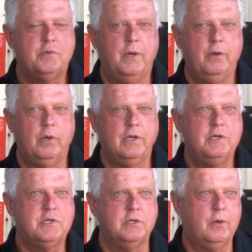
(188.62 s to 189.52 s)
Once we
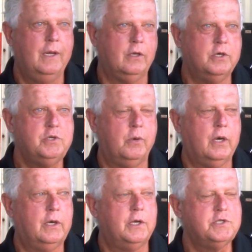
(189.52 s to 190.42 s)
release a trailer
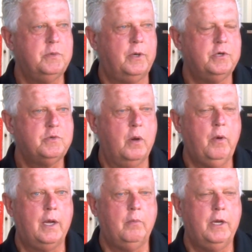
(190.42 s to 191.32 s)
to our
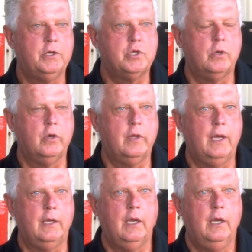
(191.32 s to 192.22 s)
customers, we want to make
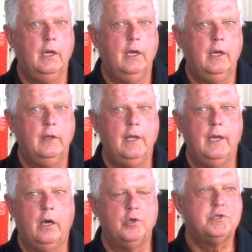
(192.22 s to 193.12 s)
sure that
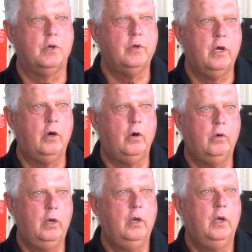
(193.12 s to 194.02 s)
they also
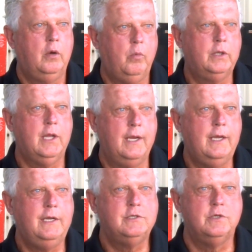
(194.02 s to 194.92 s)
know
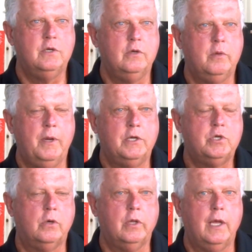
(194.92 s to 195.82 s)
what they need to do to
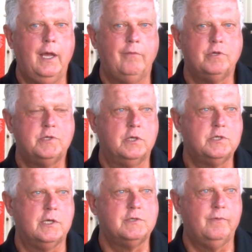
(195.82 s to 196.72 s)
make sure they have a
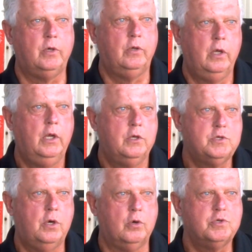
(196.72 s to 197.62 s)
successful
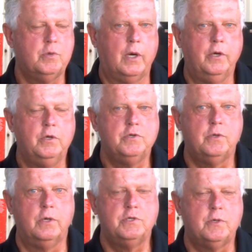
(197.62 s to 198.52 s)
tow. So our
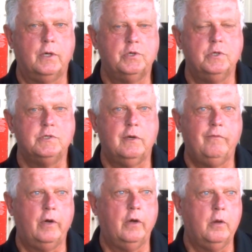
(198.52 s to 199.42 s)
user
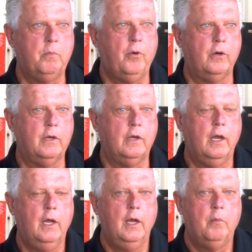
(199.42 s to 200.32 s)
instructions are very important.